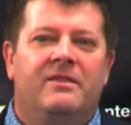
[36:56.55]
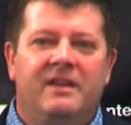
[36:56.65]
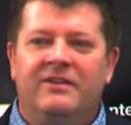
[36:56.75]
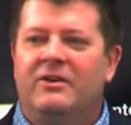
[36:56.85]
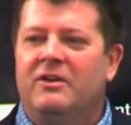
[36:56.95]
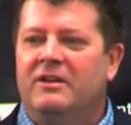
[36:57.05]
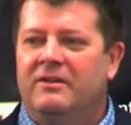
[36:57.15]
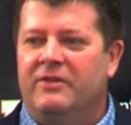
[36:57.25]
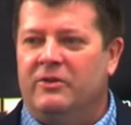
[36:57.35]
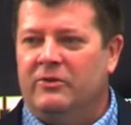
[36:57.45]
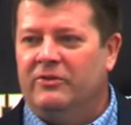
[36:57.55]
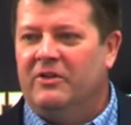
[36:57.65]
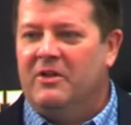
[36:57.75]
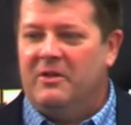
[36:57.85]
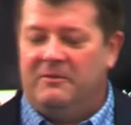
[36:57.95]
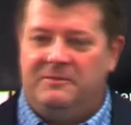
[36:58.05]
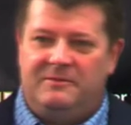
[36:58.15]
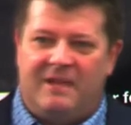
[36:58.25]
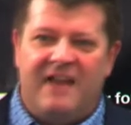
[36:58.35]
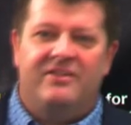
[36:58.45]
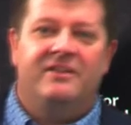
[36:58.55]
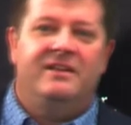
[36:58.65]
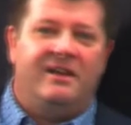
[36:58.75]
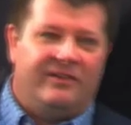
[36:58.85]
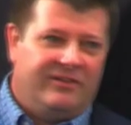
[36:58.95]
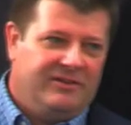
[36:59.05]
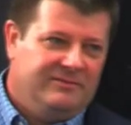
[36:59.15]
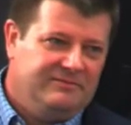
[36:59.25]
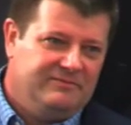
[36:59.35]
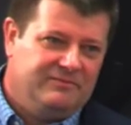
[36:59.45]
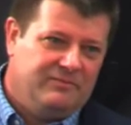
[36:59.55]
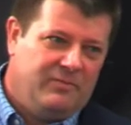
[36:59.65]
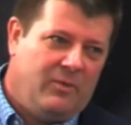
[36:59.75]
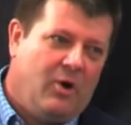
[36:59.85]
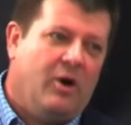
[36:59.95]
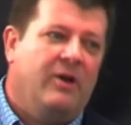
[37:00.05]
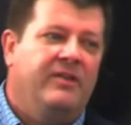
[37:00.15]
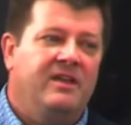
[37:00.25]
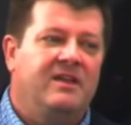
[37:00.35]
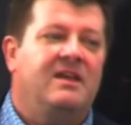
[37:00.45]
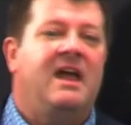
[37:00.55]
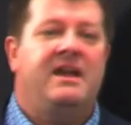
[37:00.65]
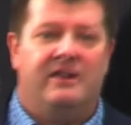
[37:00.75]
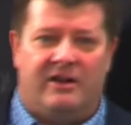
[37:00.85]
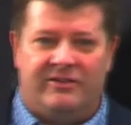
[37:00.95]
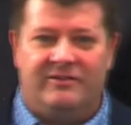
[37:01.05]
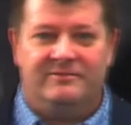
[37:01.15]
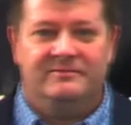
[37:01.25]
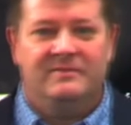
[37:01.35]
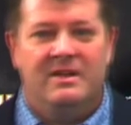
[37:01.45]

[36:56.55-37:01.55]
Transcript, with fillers: These are interviews like the DISC or the ADOS